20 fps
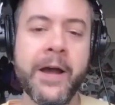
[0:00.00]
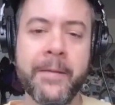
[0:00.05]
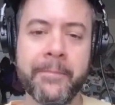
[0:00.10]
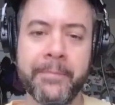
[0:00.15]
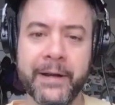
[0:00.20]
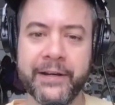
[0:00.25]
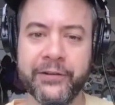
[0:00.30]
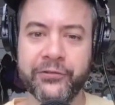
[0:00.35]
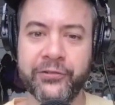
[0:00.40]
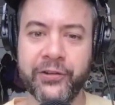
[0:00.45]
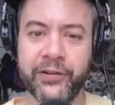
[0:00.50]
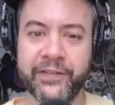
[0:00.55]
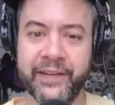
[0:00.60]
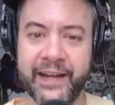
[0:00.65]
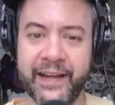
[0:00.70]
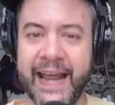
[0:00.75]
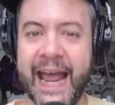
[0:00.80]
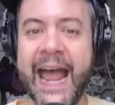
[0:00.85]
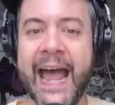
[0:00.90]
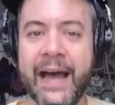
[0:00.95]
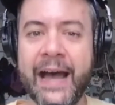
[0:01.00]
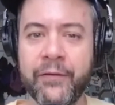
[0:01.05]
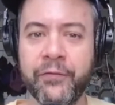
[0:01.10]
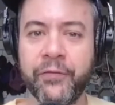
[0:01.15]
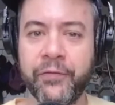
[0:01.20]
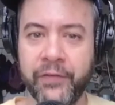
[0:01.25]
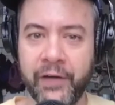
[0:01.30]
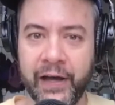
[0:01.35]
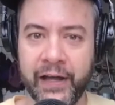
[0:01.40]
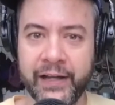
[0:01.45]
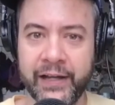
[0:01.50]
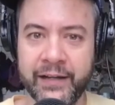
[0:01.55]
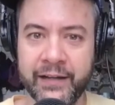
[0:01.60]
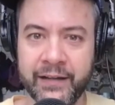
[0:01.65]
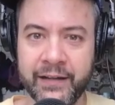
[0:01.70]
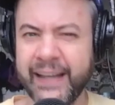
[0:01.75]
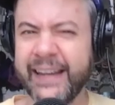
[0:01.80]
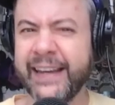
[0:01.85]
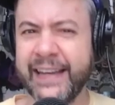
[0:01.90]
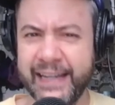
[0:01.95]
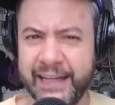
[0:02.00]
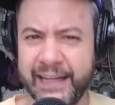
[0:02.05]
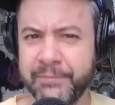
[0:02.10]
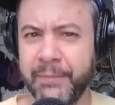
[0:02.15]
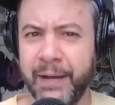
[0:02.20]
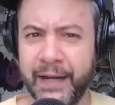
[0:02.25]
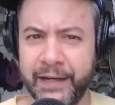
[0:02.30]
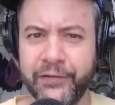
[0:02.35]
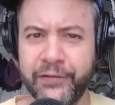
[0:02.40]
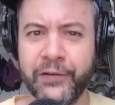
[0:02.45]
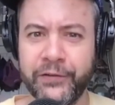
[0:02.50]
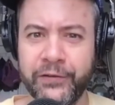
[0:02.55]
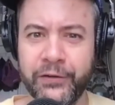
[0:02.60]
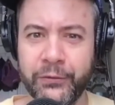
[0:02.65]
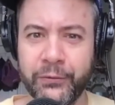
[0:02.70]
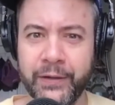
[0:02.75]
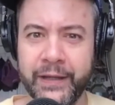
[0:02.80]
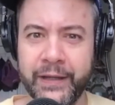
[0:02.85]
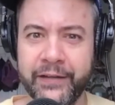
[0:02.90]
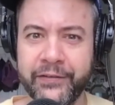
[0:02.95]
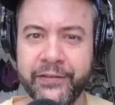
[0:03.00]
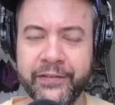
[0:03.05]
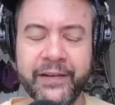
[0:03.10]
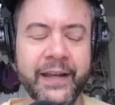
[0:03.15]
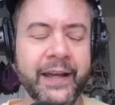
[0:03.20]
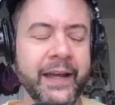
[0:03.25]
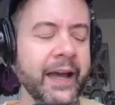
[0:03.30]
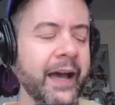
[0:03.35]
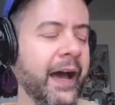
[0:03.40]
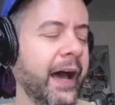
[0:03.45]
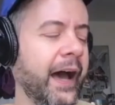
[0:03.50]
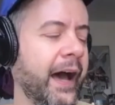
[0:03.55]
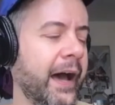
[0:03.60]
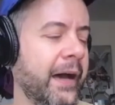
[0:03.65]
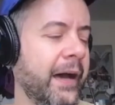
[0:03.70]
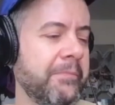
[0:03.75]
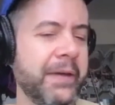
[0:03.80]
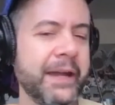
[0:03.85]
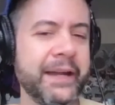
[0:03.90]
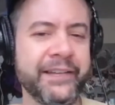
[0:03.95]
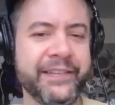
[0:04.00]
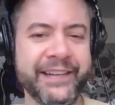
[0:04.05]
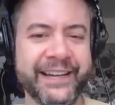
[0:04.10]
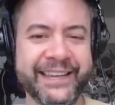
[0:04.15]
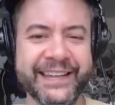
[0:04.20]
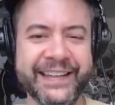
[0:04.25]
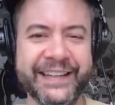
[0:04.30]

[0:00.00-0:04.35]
But it just said "have fun," like in my yeah. to-do list. Right. Uh, basically,